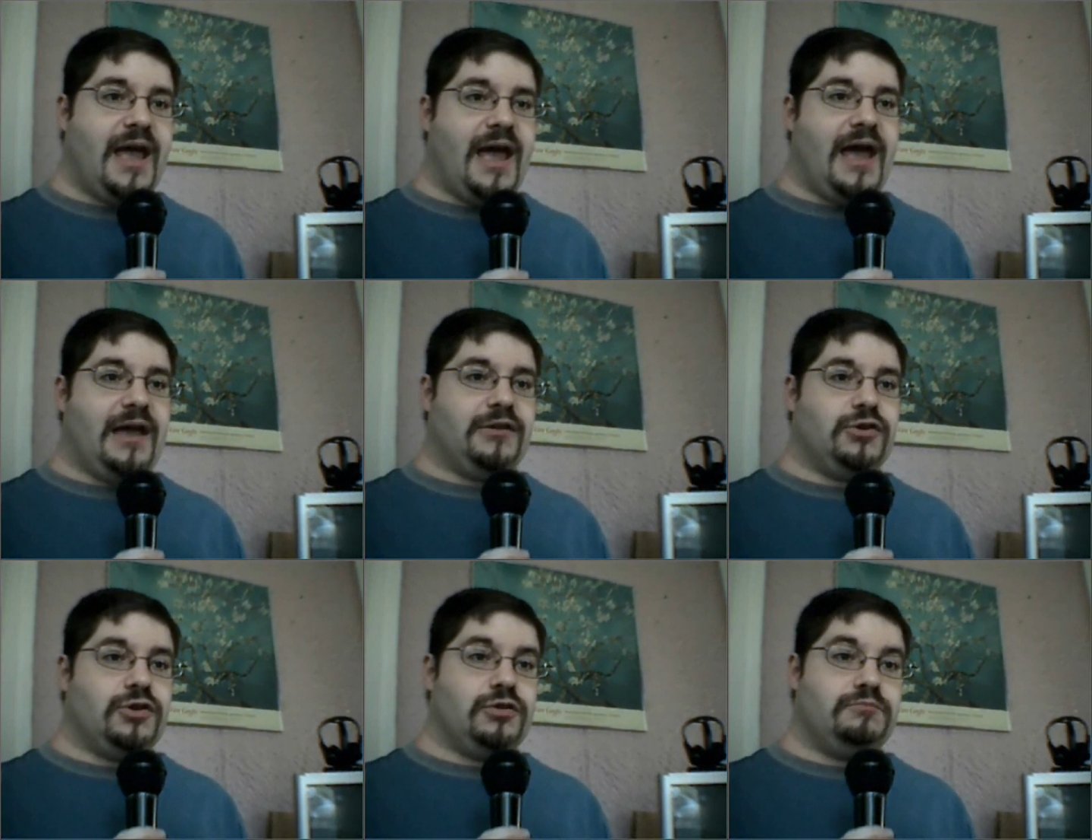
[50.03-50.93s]
And
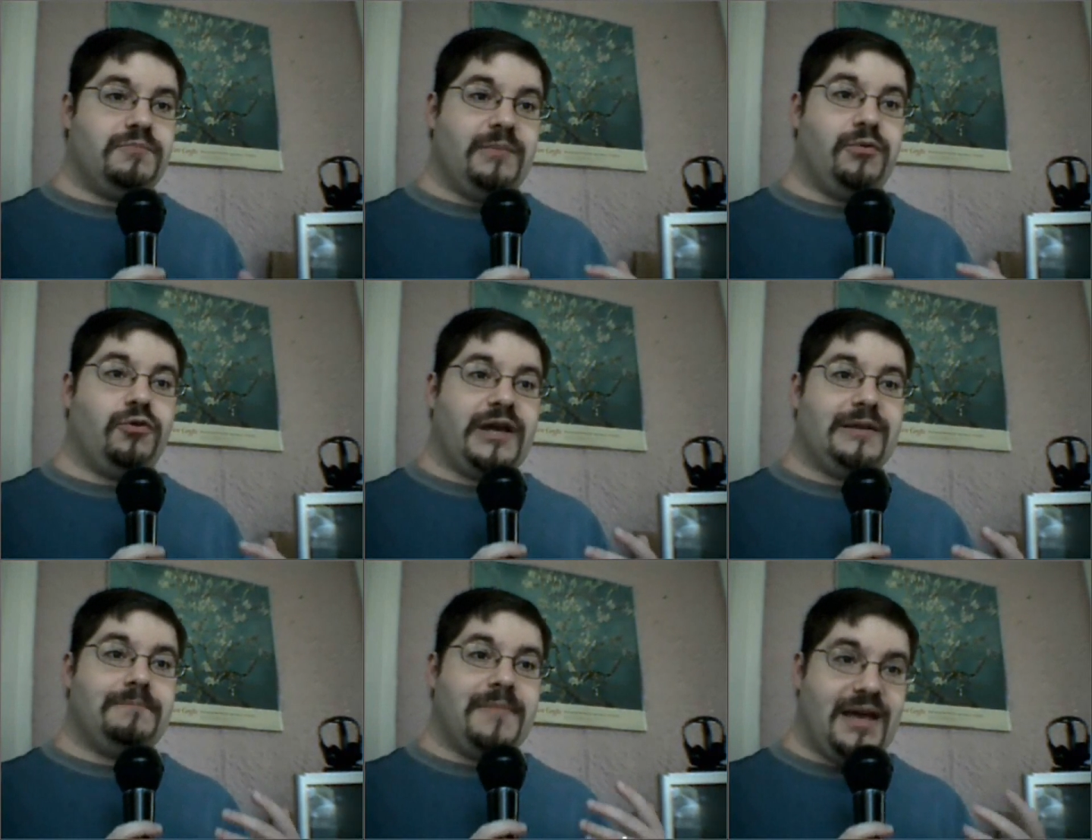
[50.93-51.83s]
people
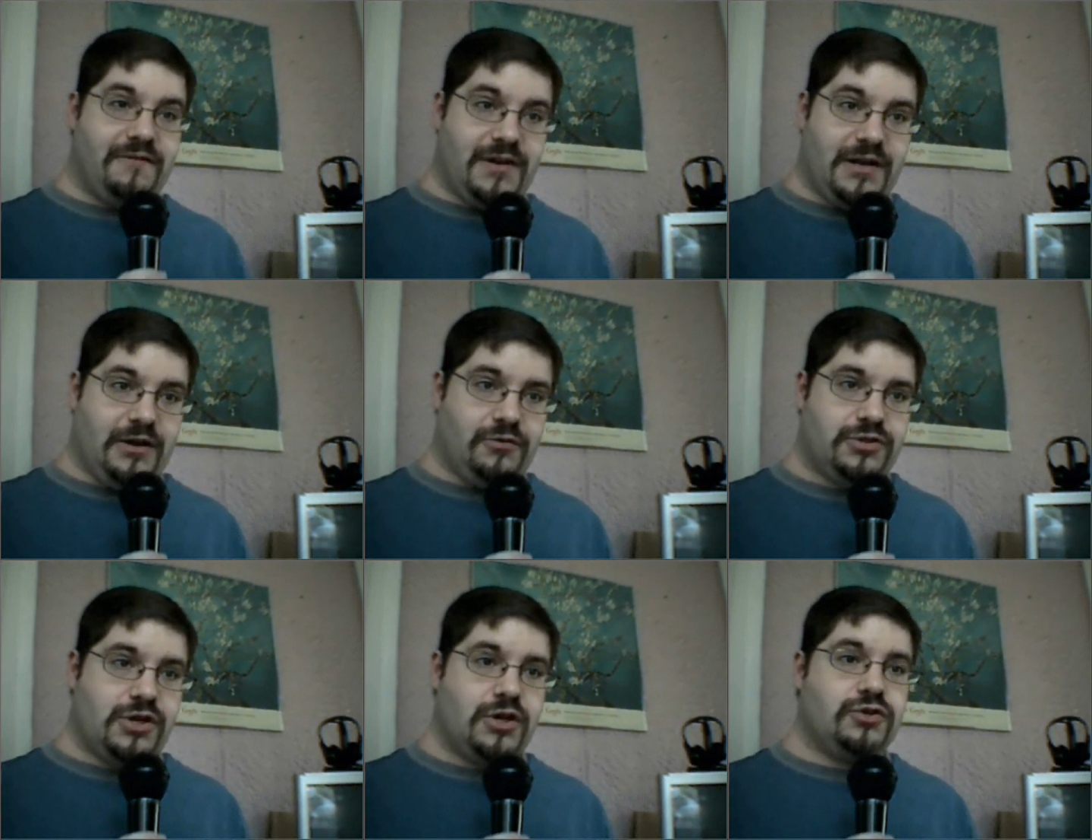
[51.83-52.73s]
can make
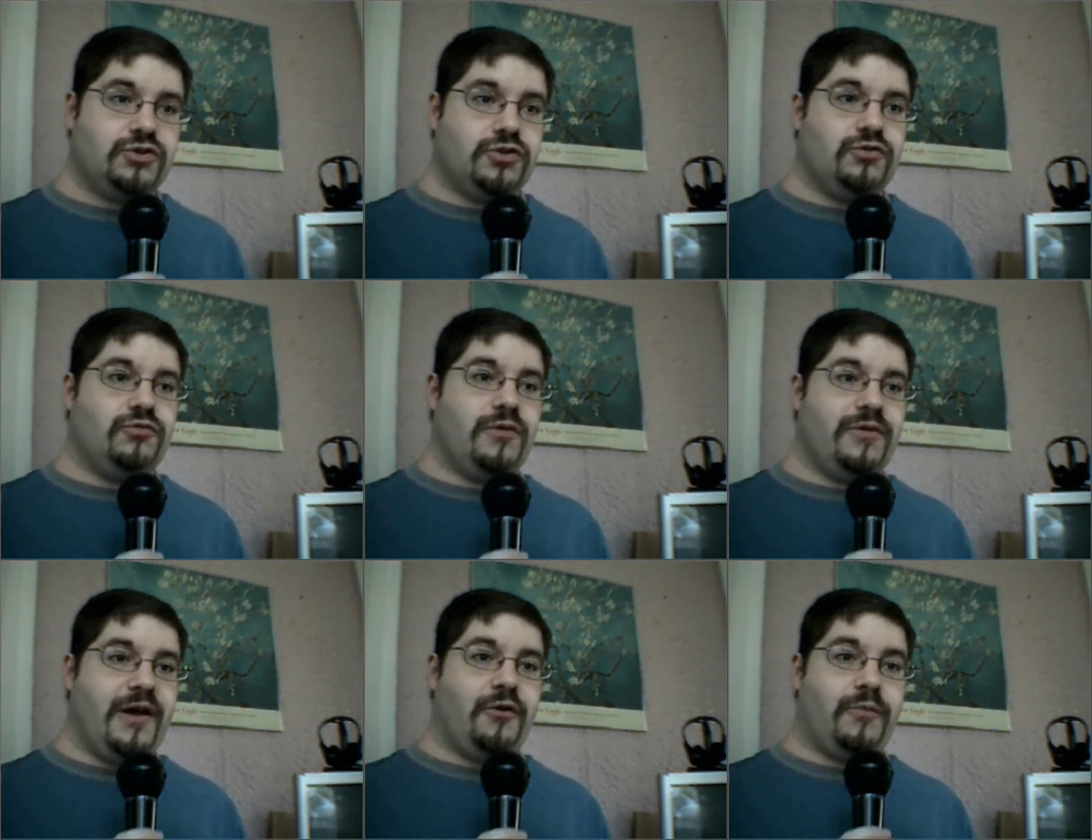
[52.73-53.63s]
videos to
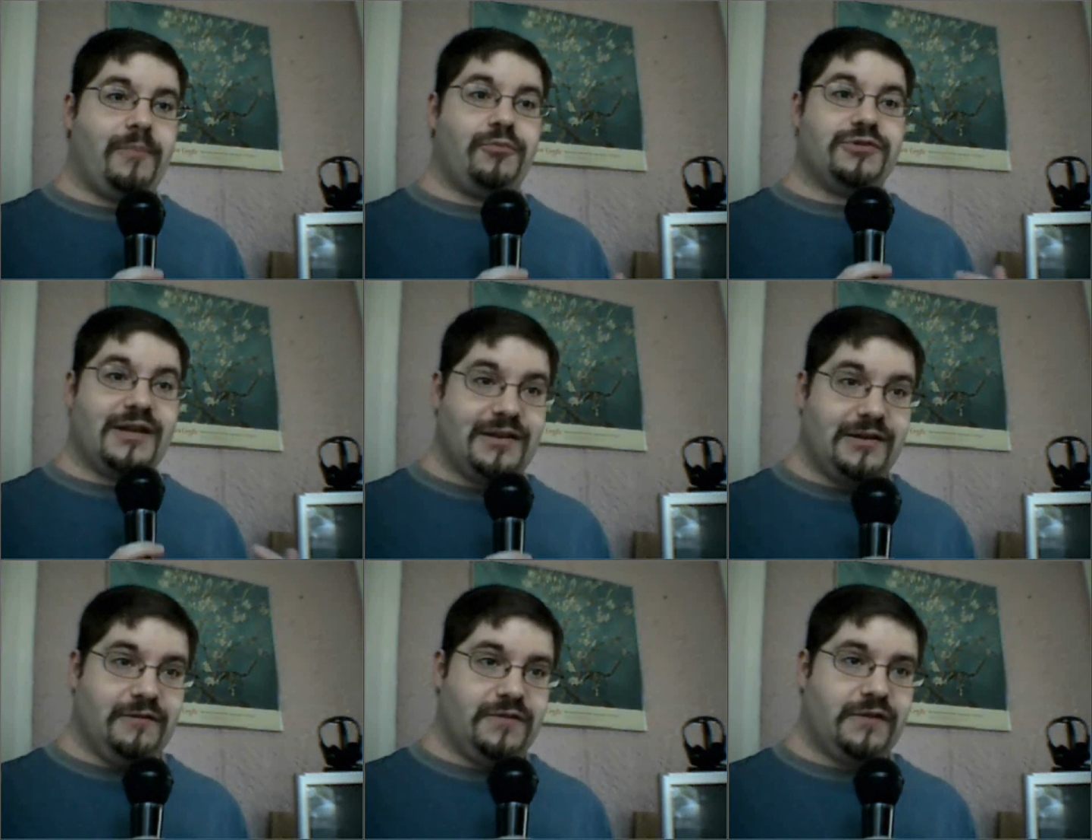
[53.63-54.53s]
their
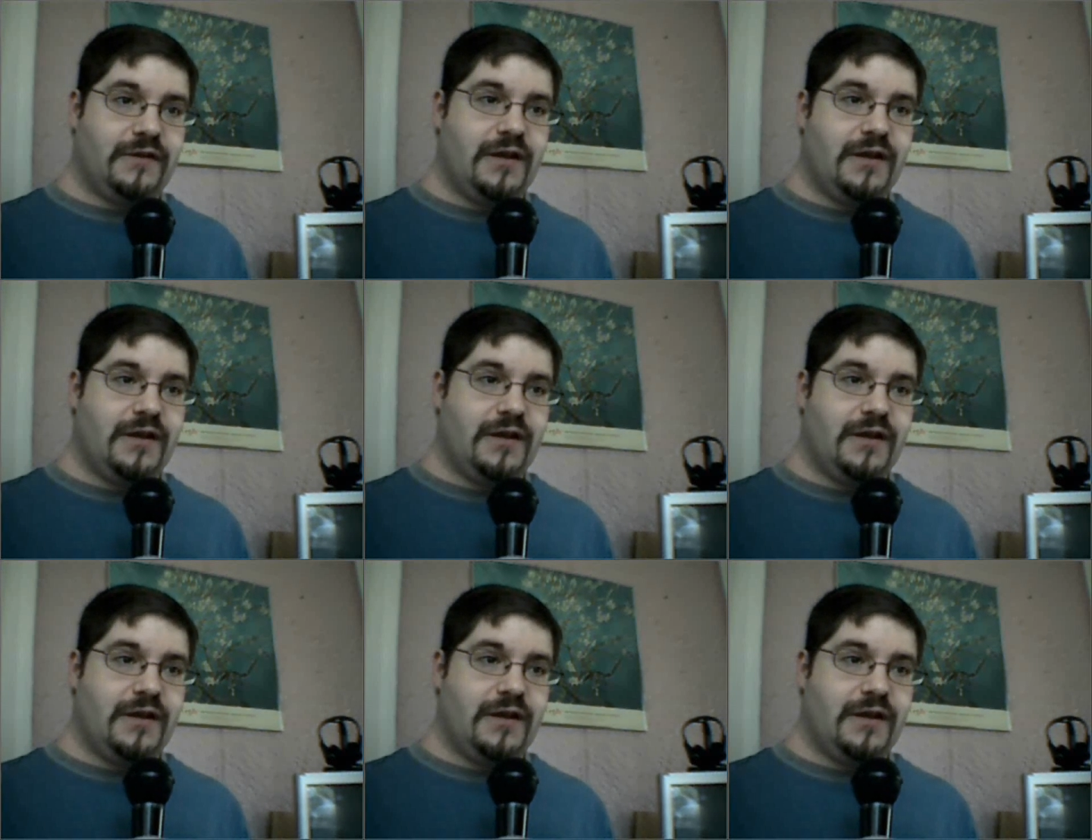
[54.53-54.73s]
representatives,